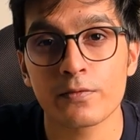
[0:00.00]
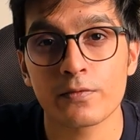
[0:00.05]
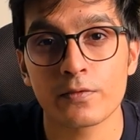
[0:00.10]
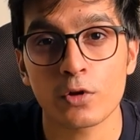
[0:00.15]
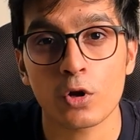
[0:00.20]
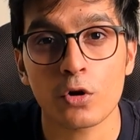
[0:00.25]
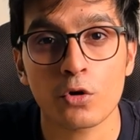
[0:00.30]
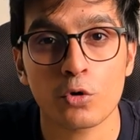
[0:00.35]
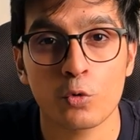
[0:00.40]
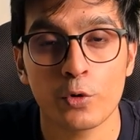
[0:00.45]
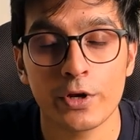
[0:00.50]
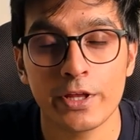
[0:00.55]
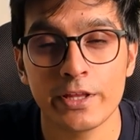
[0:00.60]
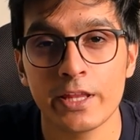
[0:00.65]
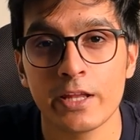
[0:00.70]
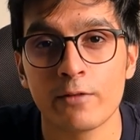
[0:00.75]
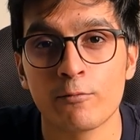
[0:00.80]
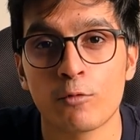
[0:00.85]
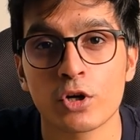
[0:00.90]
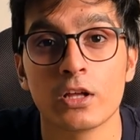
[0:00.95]
Not
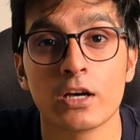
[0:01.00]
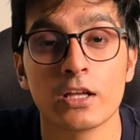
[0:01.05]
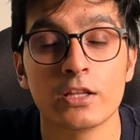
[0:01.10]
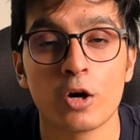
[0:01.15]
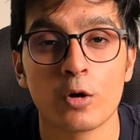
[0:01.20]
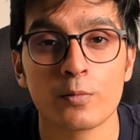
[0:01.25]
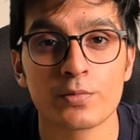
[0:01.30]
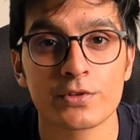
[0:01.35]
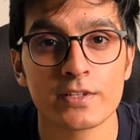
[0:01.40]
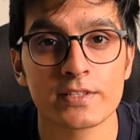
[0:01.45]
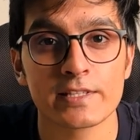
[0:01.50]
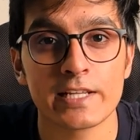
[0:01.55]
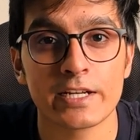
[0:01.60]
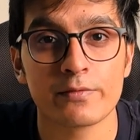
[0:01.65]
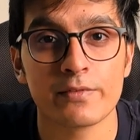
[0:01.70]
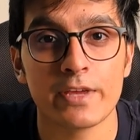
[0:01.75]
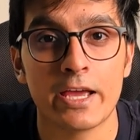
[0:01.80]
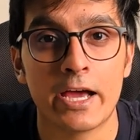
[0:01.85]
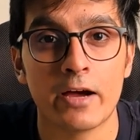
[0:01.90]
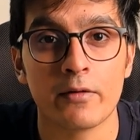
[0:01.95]
coding, then what are the options
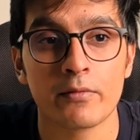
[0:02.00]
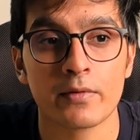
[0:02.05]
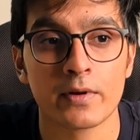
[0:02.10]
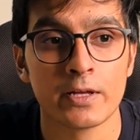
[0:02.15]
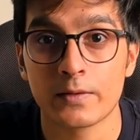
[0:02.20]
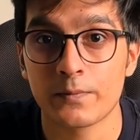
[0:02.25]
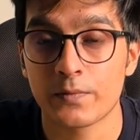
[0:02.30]
that we have?